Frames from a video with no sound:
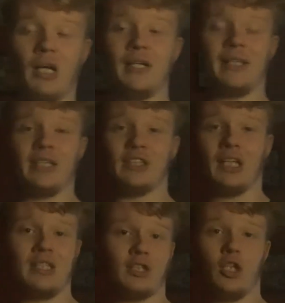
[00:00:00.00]
I had
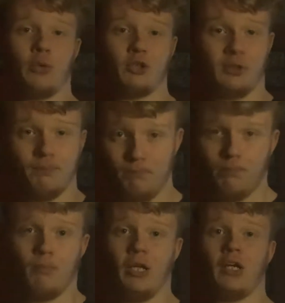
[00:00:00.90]
I had loads.
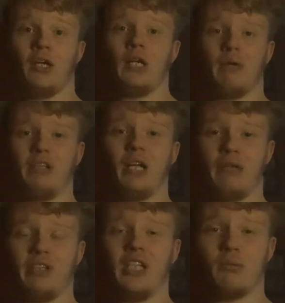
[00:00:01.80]
Uh, I think I
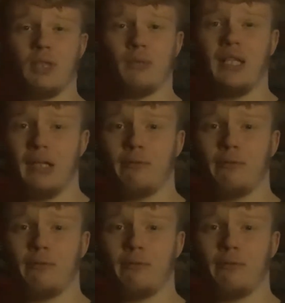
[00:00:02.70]
think I had around about like